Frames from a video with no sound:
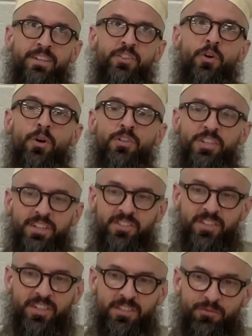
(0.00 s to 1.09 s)
and large an
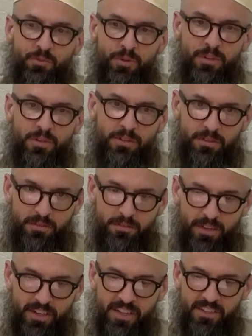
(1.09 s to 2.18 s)
insectivore,
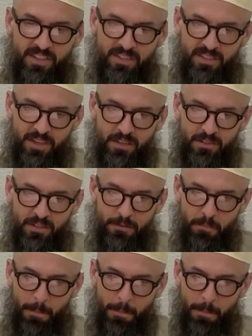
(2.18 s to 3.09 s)
right? It eats insects.